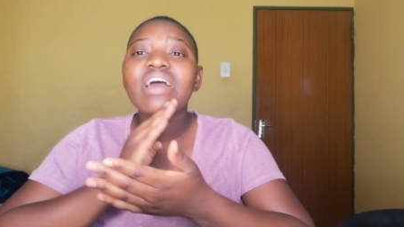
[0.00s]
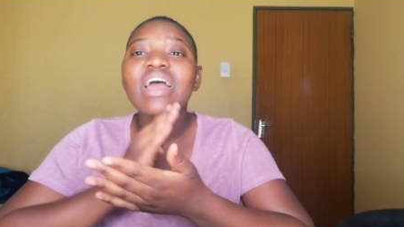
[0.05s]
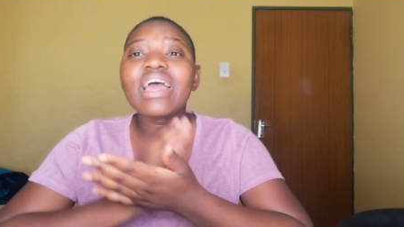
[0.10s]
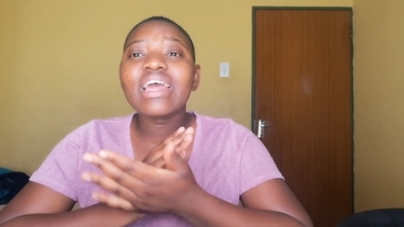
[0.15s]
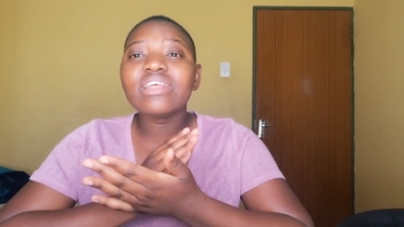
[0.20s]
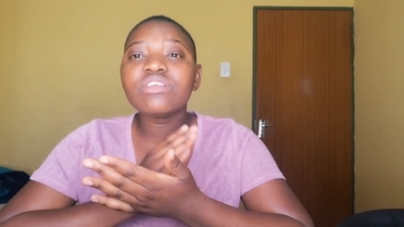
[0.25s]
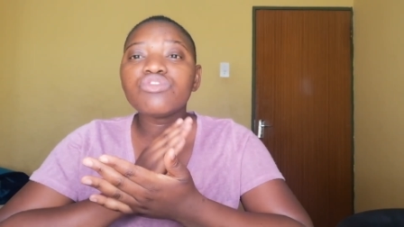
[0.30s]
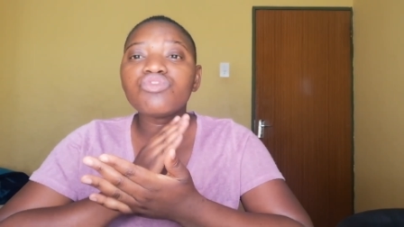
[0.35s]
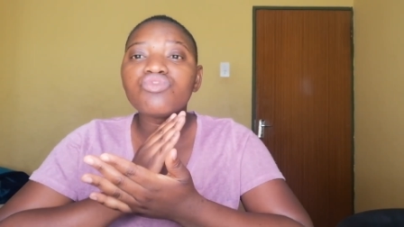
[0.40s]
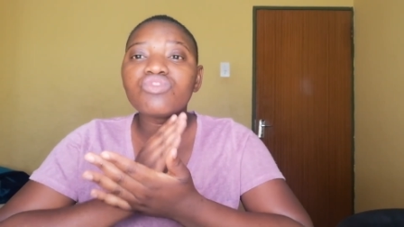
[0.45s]

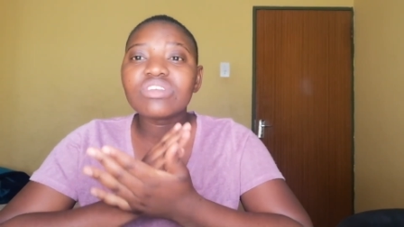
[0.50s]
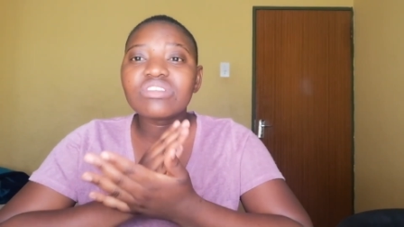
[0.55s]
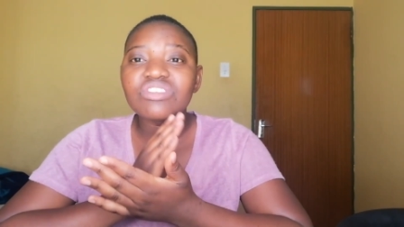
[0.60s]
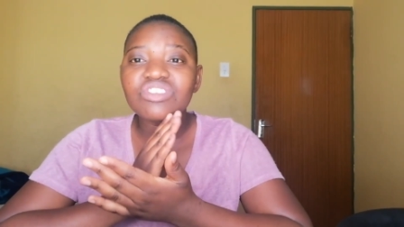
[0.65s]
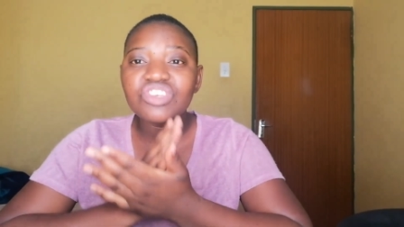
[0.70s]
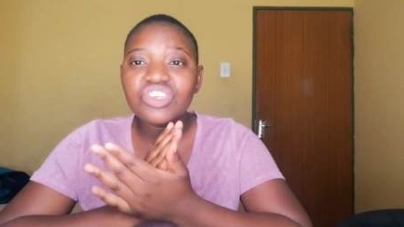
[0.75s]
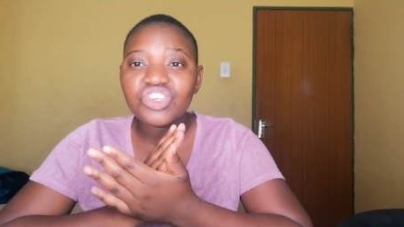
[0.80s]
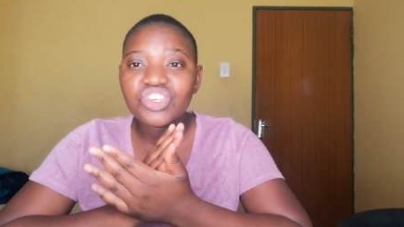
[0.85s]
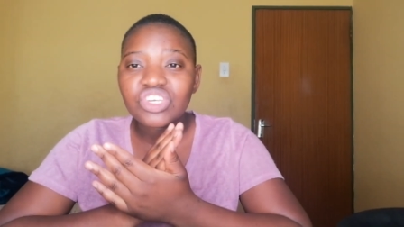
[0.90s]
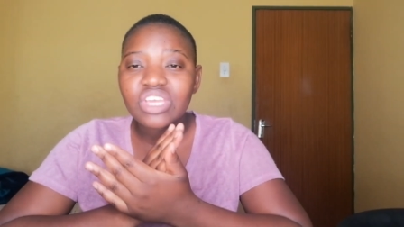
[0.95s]
had a
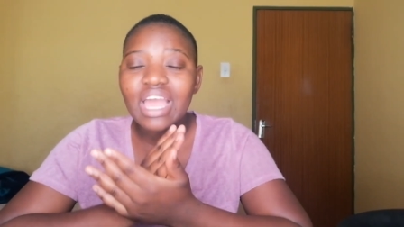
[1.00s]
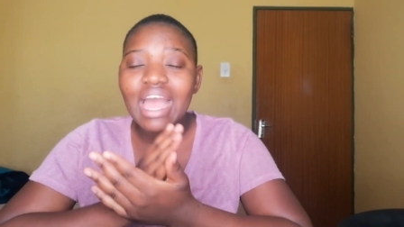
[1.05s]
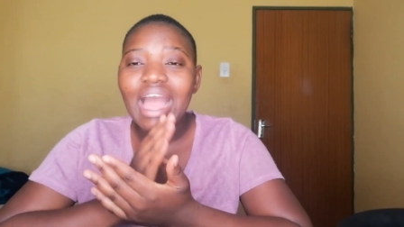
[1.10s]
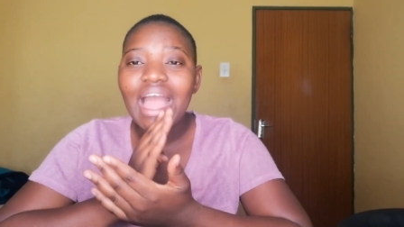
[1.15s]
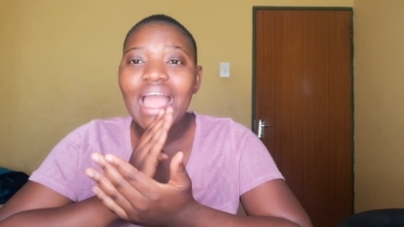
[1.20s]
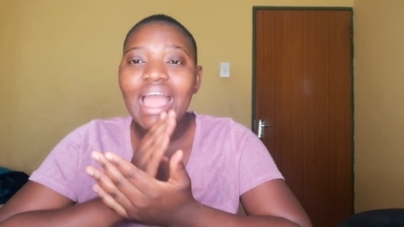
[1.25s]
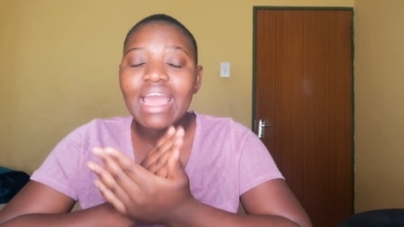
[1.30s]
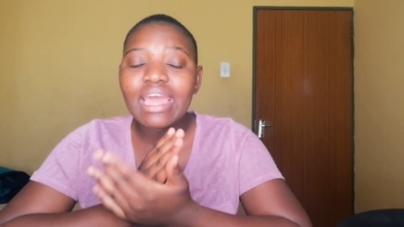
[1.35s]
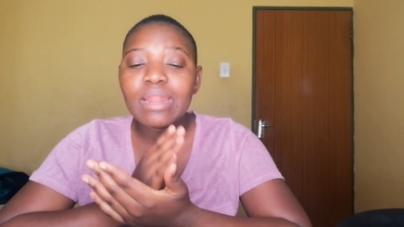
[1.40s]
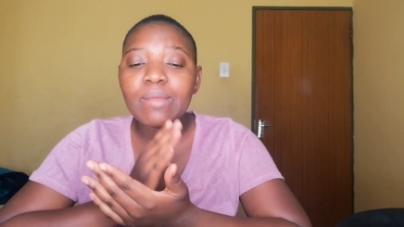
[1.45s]
strategy, I
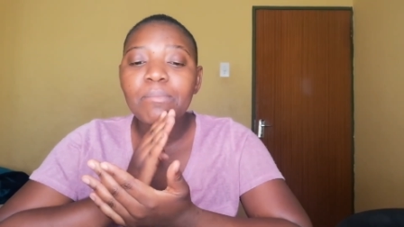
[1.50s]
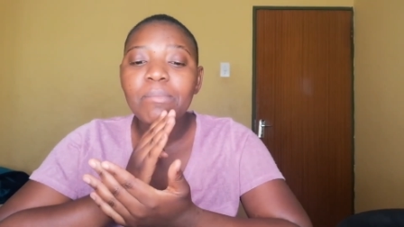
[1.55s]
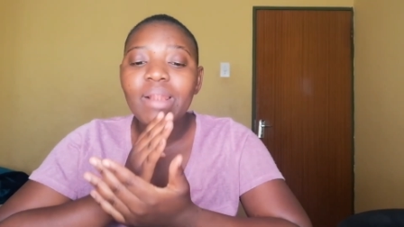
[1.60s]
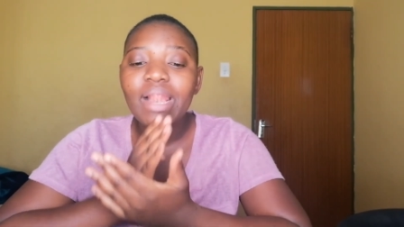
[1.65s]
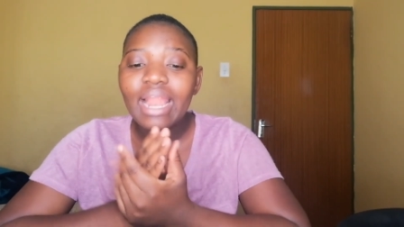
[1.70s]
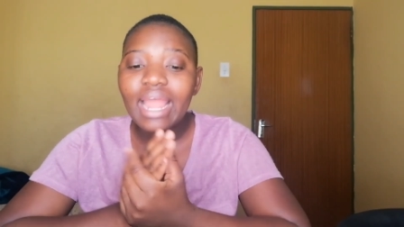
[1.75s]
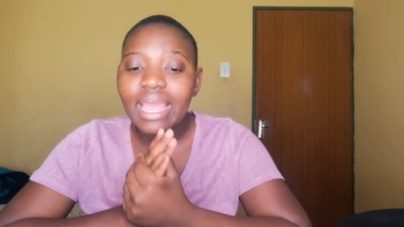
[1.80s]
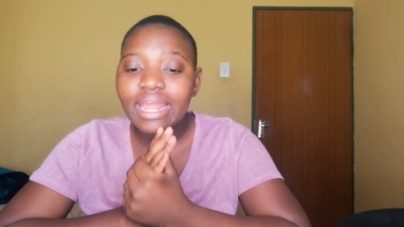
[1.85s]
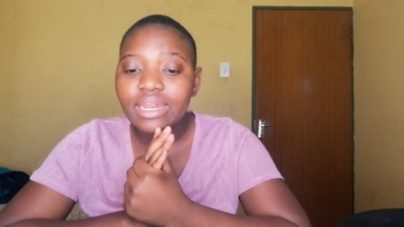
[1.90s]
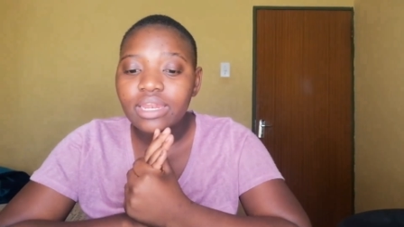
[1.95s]
had a
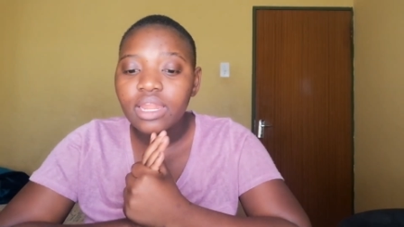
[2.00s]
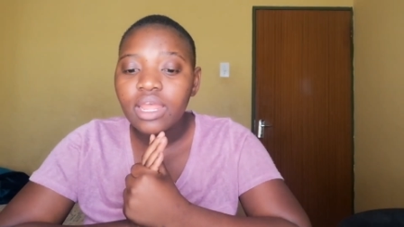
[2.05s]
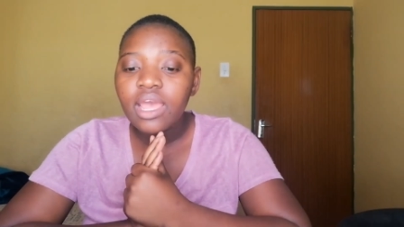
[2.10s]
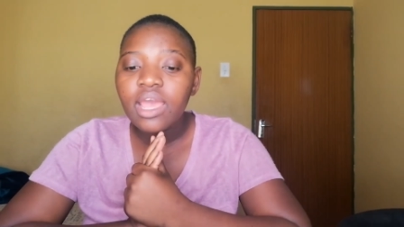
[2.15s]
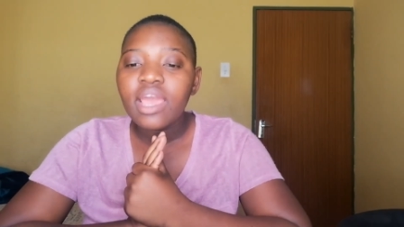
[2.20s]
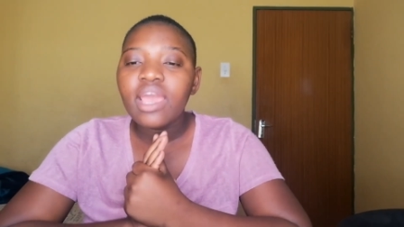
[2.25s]
plan,